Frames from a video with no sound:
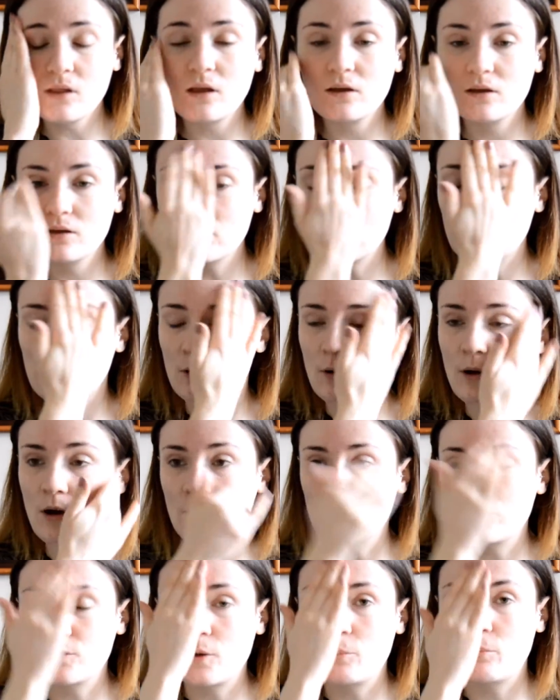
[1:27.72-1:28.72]

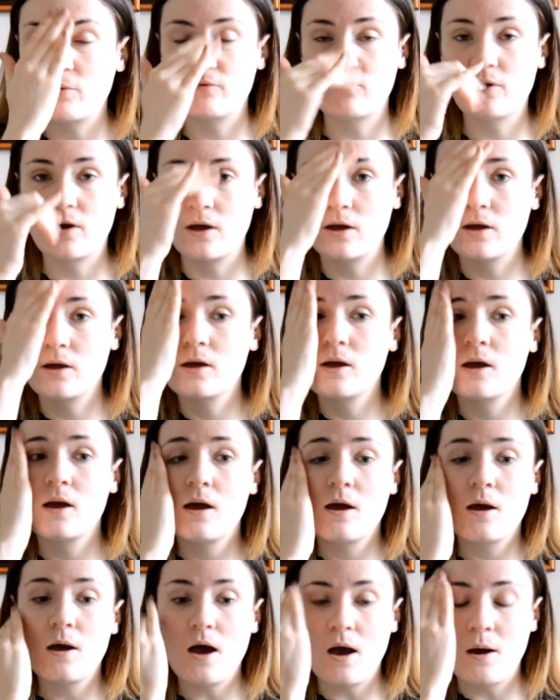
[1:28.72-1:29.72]
on top of a
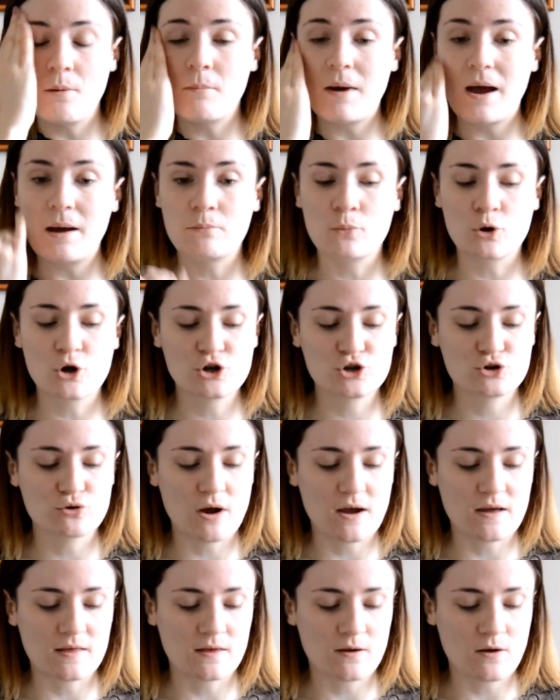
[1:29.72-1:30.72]
matte
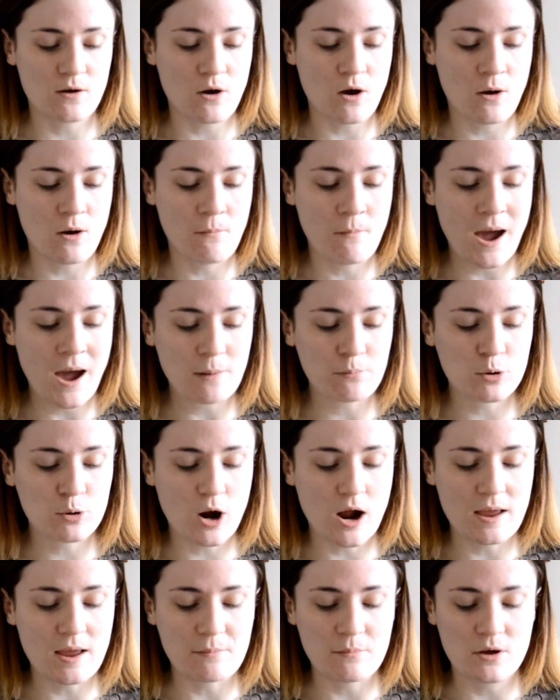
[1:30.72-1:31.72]
moisturiser, a matte
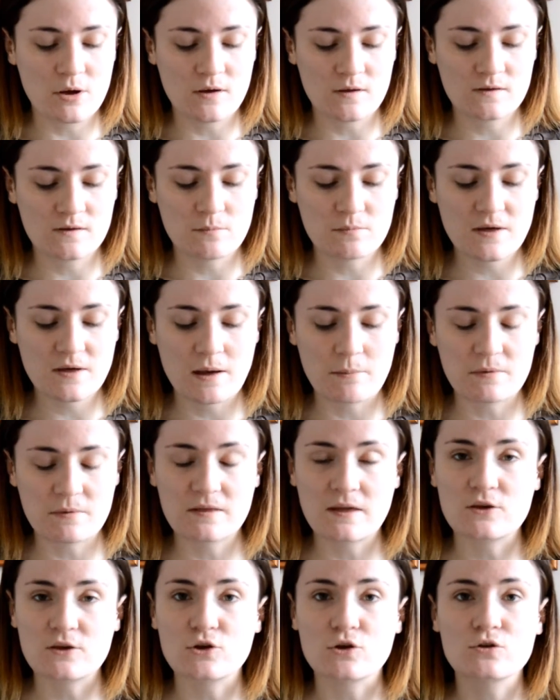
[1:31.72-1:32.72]
primer. Sometimes
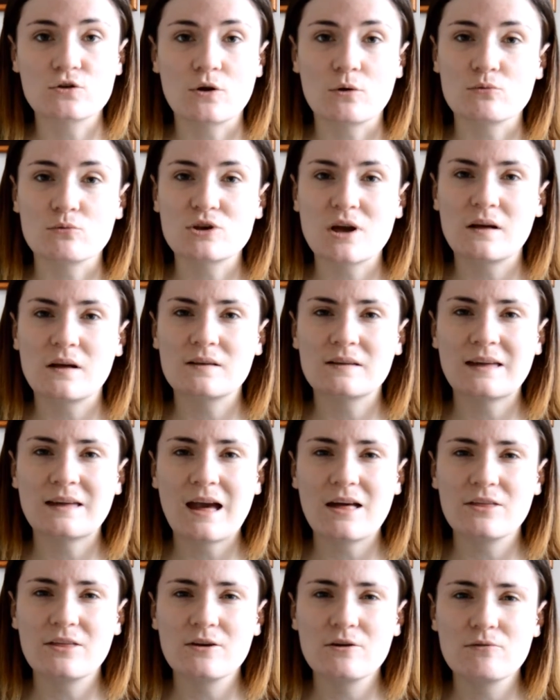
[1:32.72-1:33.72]
they just don't gel
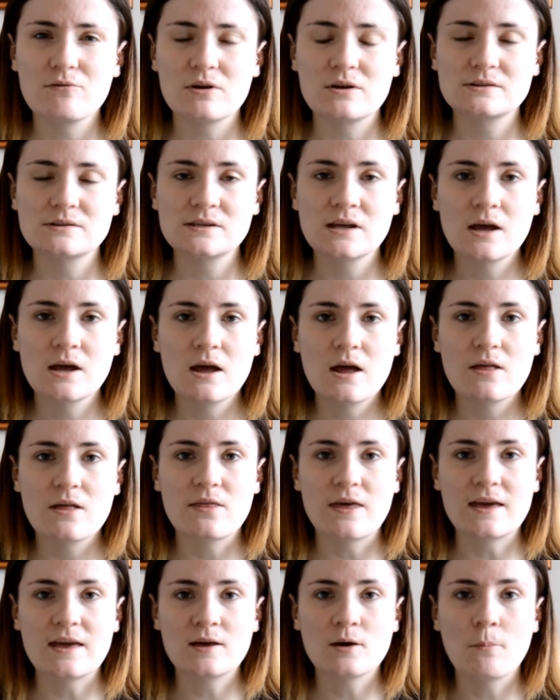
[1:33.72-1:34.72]
together and
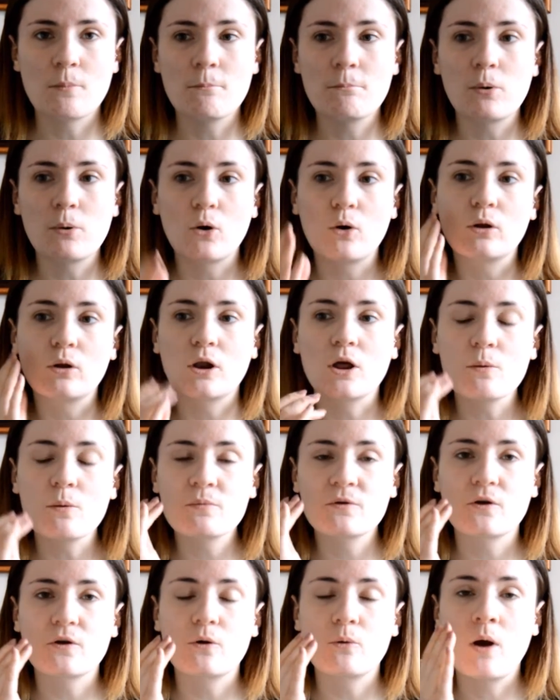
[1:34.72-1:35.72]
they can ball up,
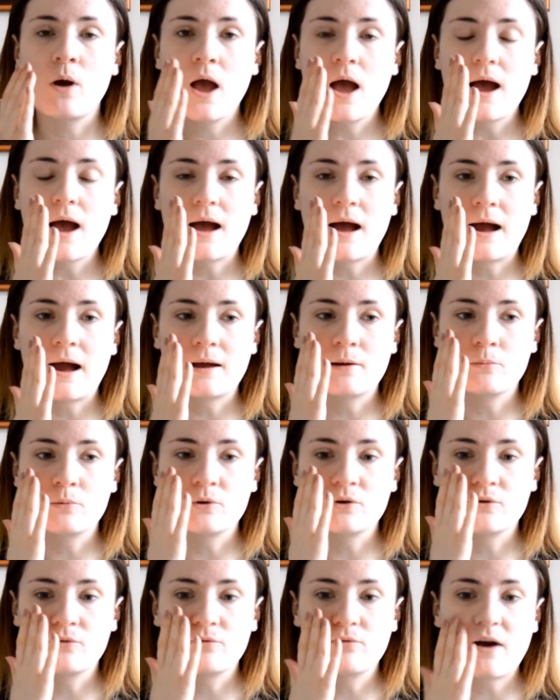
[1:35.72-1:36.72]
so I
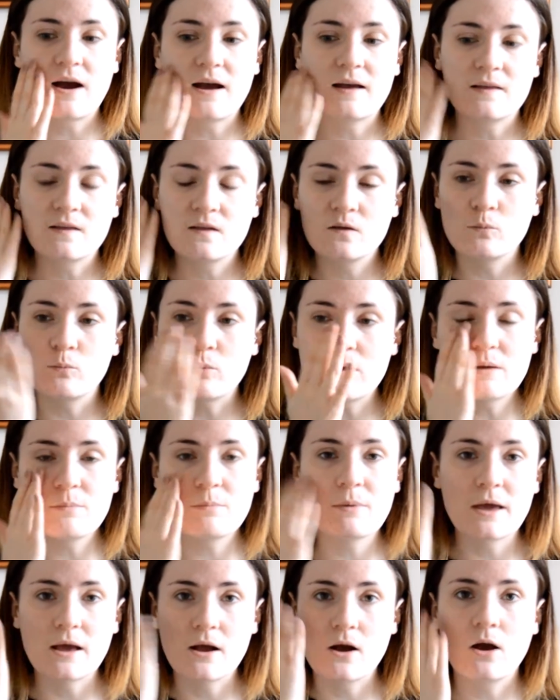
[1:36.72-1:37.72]
would advise
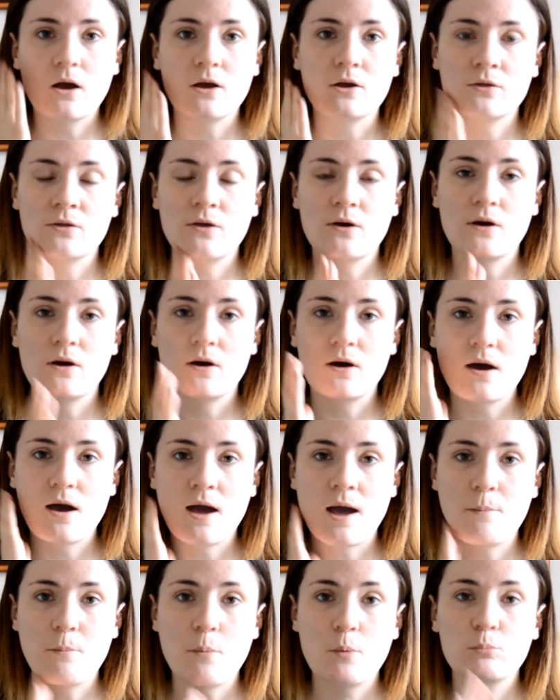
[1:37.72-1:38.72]
sweeping the
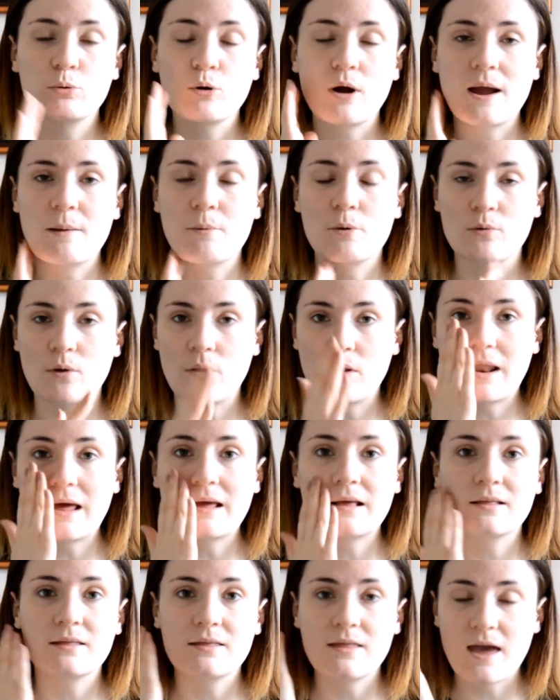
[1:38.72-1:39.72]
primer on
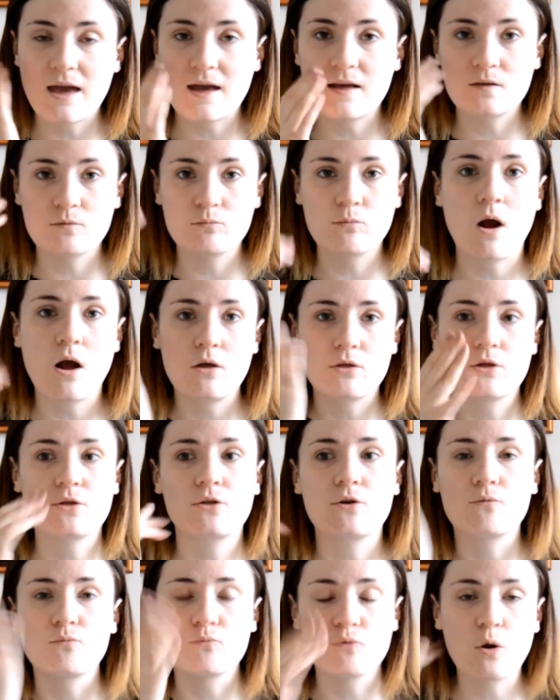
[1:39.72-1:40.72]
like this rather
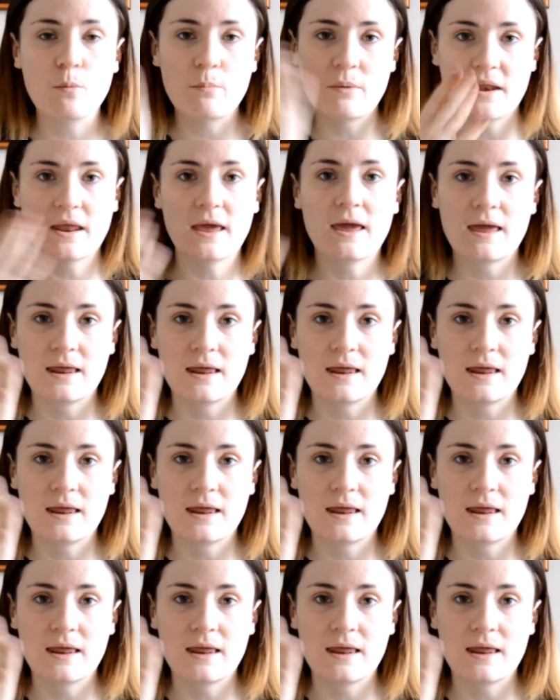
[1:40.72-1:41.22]
than rubbing it